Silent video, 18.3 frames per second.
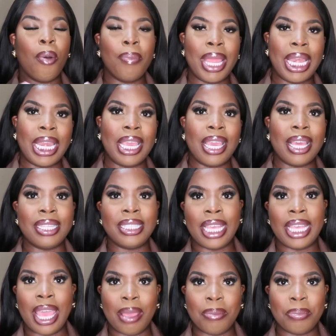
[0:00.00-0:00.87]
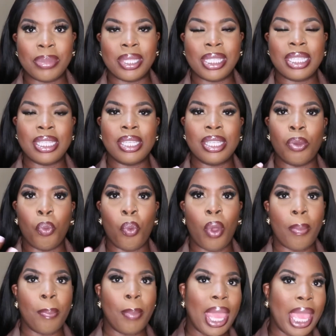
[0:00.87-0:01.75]
many attempts
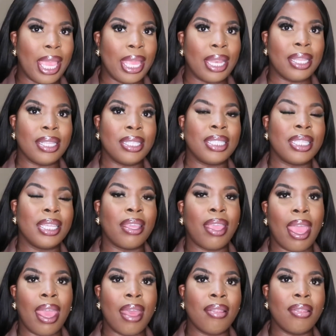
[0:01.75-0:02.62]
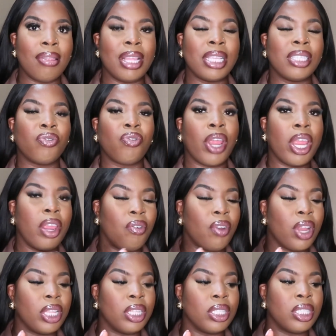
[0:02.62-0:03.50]
were made to get this
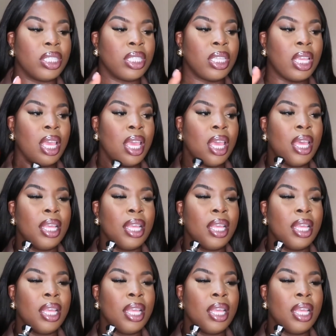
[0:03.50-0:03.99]
fragrance